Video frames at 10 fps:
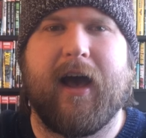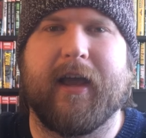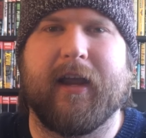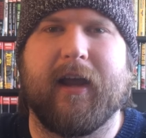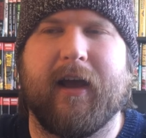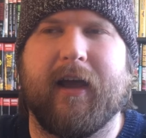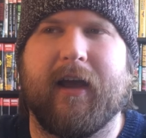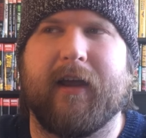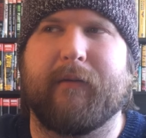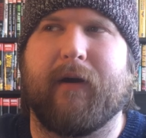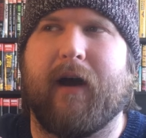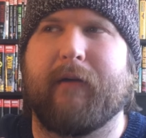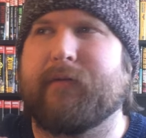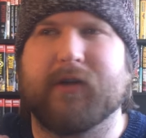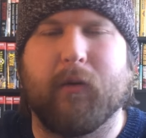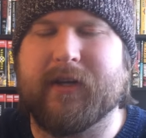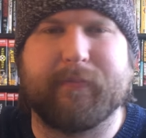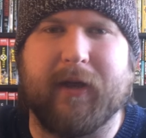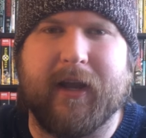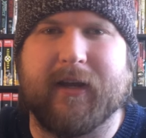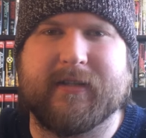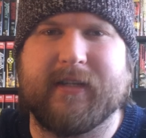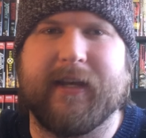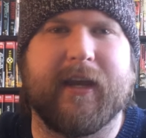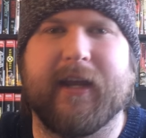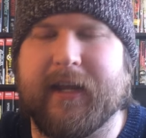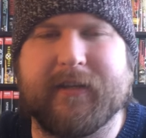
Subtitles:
I was always planning on seeing it.